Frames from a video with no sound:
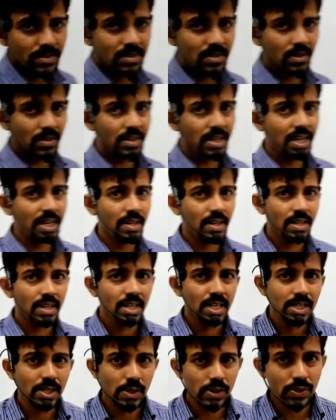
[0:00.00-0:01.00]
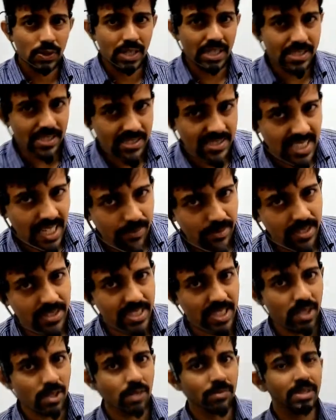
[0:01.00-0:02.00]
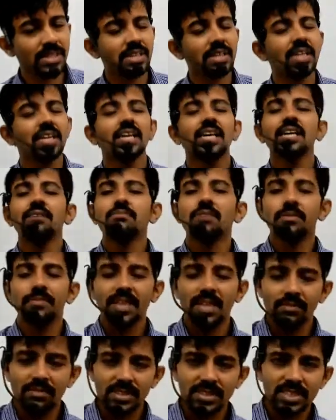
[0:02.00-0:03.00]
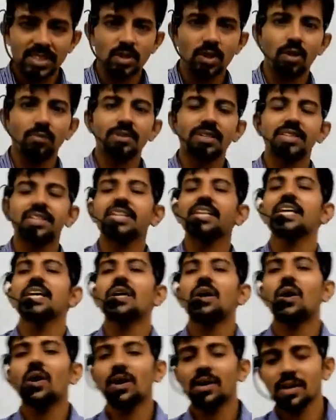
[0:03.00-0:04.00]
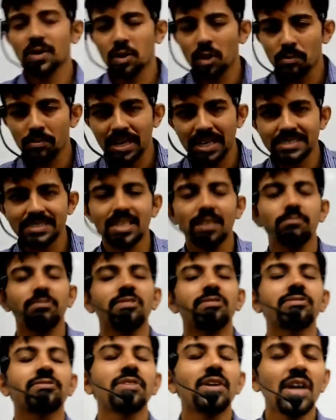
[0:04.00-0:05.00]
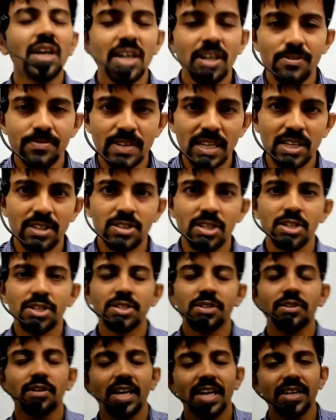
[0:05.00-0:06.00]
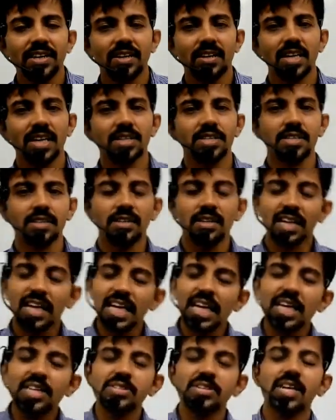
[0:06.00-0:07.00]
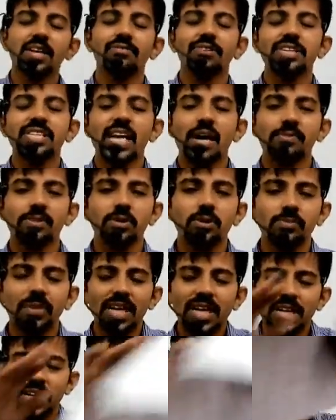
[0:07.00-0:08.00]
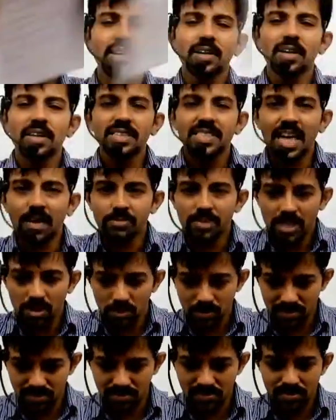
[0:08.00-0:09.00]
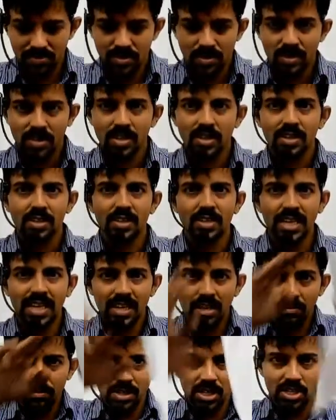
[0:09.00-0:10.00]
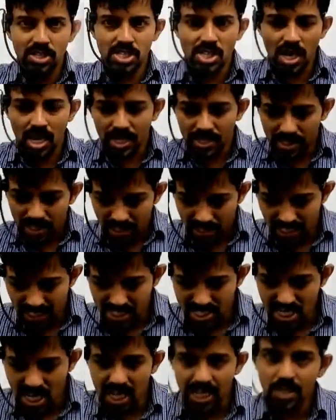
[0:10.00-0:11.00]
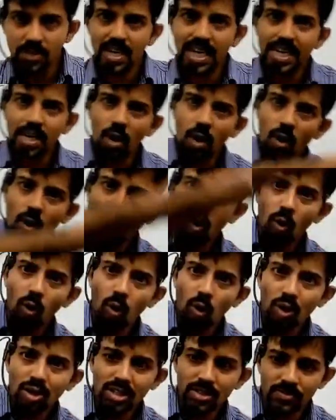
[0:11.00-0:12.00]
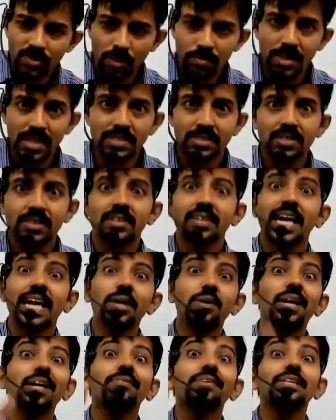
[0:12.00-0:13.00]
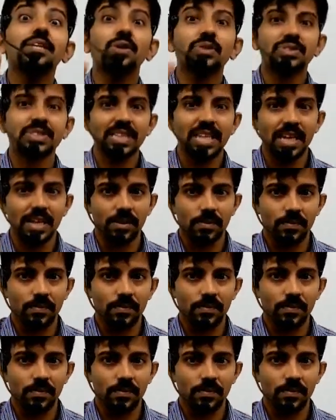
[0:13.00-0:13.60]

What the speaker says: okay? Not only this chapter, trigonometry, maybe inverse trigonometry or complex numbers, differentiation, integration, each and every chapter, make a chapter notes. Take a big chart, and then chart write all the formulas. Try to write without seeing,